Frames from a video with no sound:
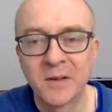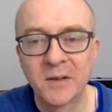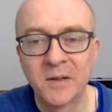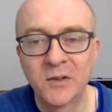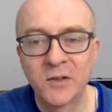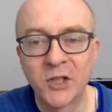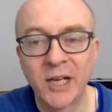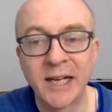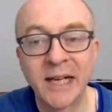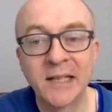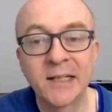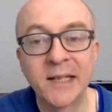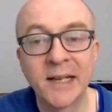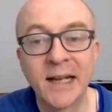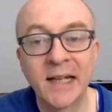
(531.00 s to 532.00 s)

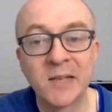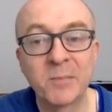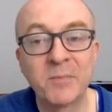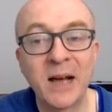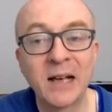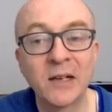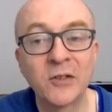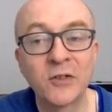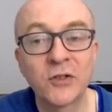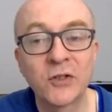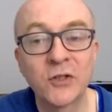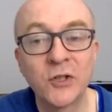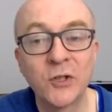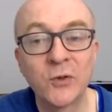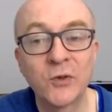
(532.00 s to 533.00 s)
Jayanta has balanced
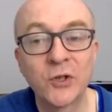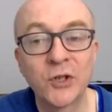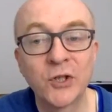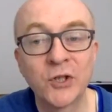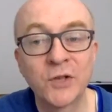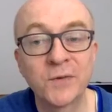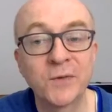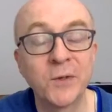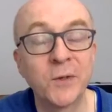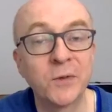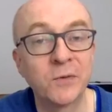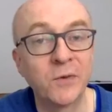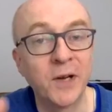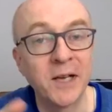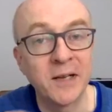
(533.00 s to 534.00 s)
and nutritious
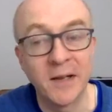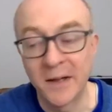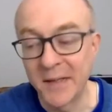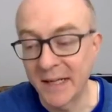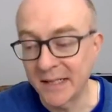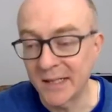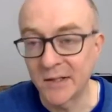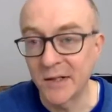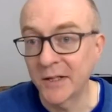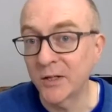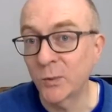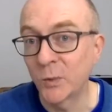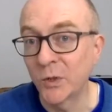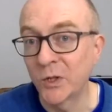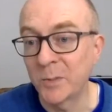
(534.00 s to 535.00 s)
food. Right, and that's a
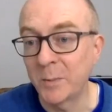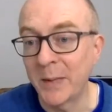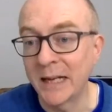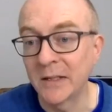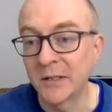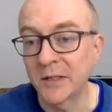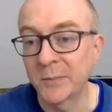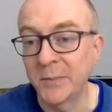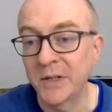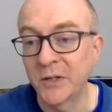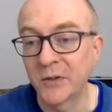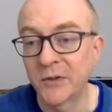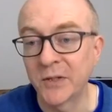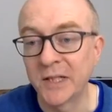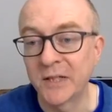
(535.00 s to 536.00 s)
nice word, balance,
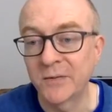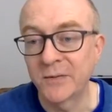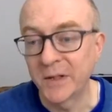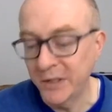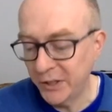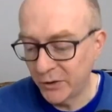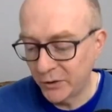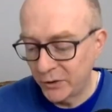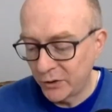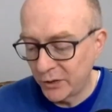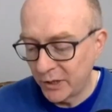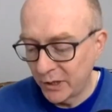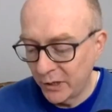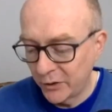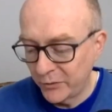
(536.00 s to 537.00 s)
because it's very good.
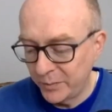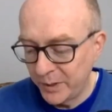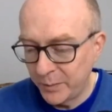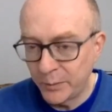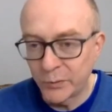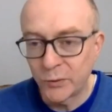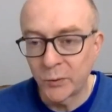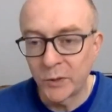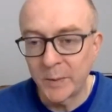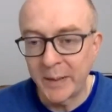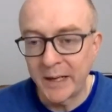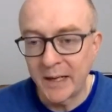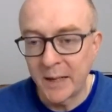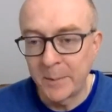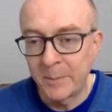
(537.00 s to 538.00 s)
A lot of people talk
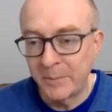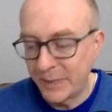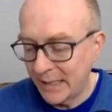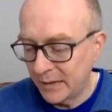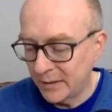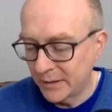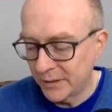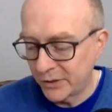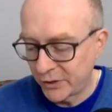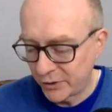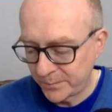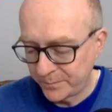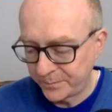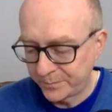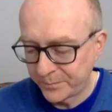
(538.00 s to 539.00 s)
about a balanced
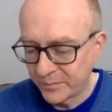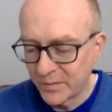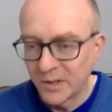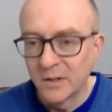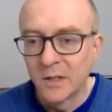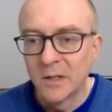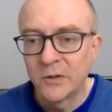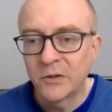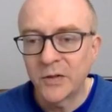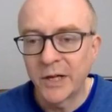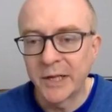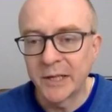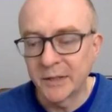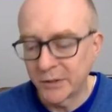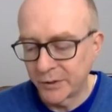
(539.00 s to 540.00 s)

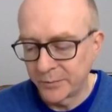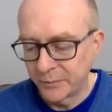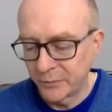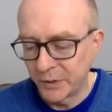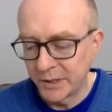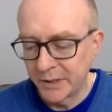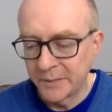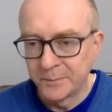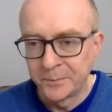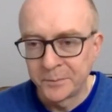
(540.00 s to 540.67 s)
diet, right?